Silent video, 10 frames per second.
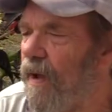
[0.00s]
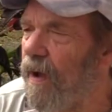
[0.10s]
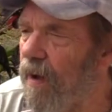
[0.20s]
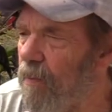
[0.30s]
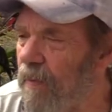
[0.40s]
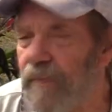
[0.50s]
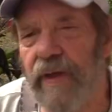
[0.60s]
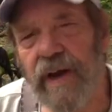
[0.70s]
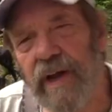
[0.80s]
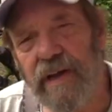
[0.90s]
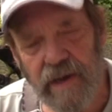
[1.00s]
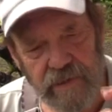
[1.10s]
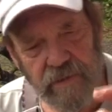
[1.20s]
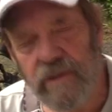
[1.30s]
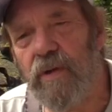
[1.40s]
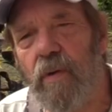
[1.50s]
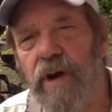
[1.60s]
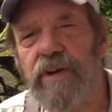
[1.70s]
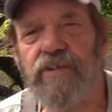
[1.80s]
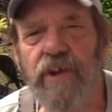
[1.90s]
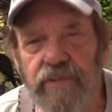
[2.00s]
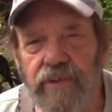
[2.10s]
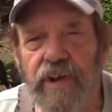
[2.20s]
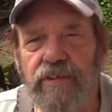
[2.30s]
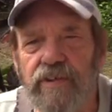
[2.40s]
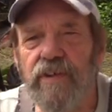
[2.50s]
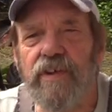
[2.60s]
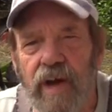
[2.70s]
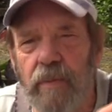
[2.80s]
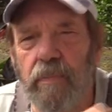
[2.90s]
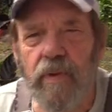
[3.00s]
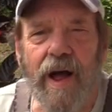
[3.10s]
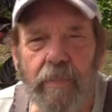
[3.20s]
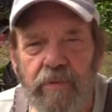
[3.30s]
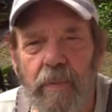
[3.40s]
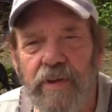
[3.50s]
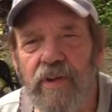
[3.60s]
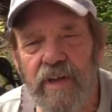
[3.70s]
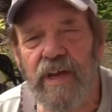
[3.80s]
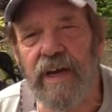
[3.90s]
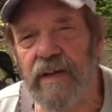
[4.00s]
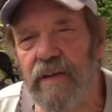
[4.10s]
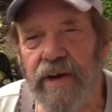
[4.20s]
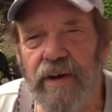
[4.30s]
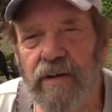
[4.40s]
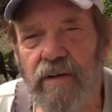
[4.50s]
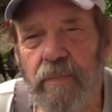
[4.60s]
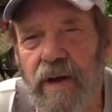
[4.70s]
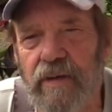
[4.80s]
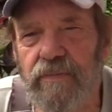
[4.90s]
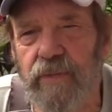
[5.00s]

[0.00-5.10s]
And then I took the water chestnuts, I plopped them into the kitty litter, about